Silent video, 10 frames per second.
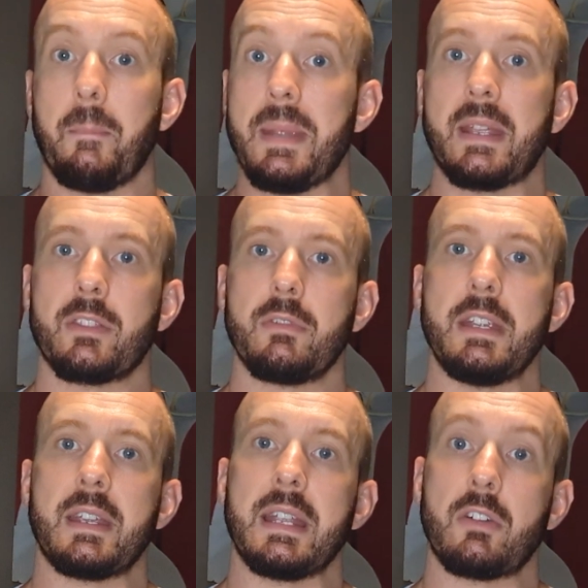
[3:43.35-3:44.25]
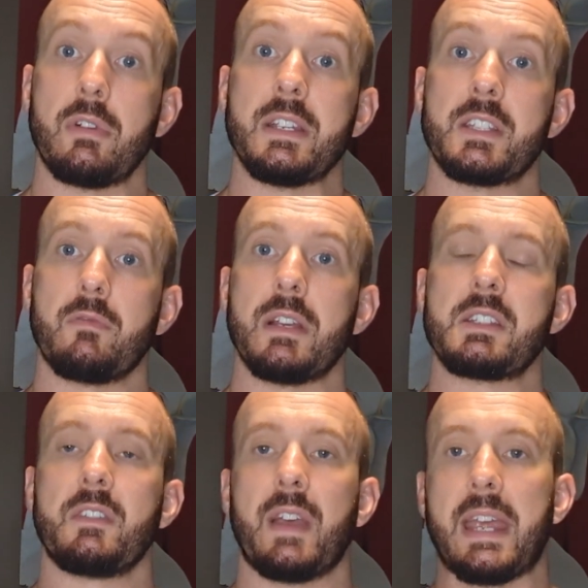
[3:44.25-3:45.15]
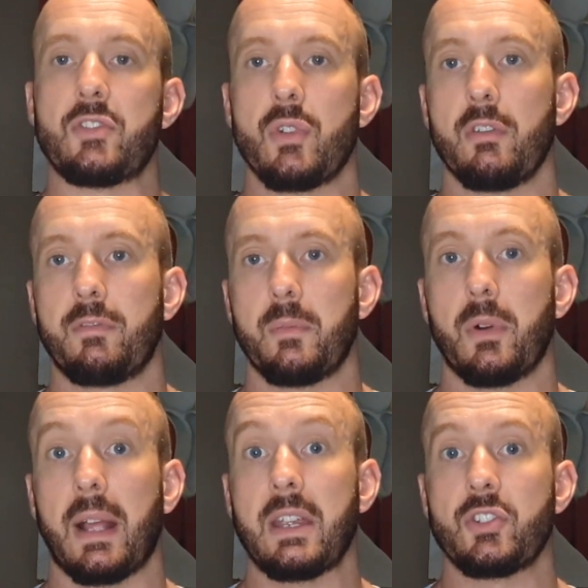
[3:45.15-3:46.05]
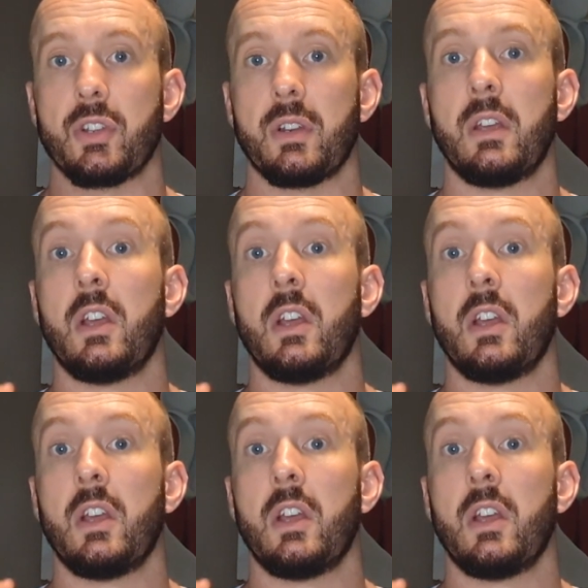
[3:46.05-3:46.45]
omega-3 can increase the risk of atrial fibrillation.